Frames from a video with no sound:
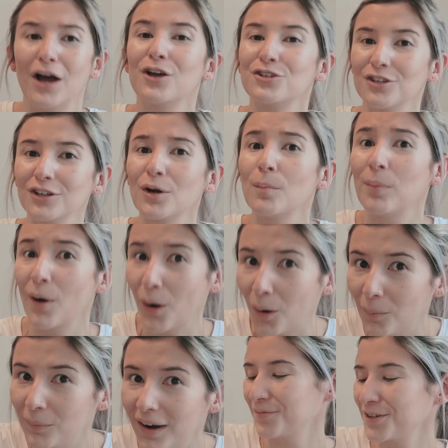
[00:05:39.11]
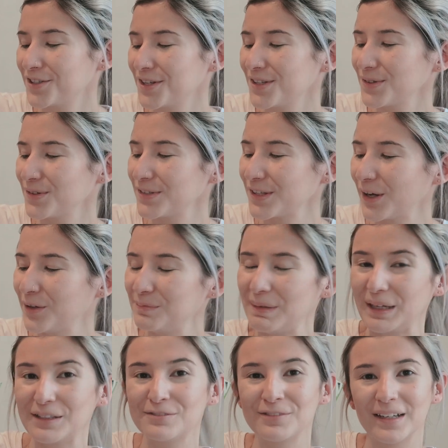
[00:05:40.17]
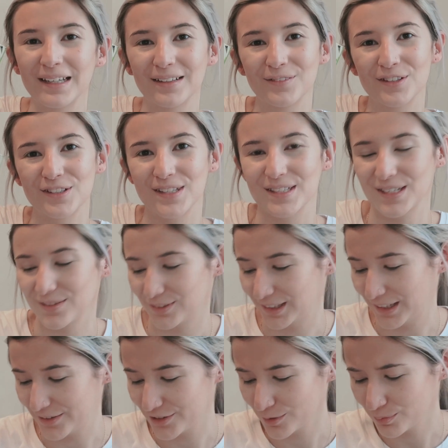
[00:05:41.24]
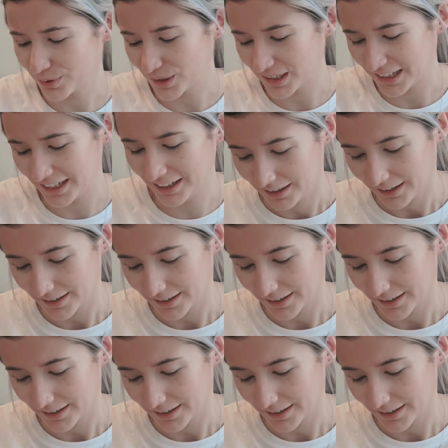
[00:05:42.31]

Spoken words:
Sugarbomb, which is also Benefit, which is this one here. It's just pretty.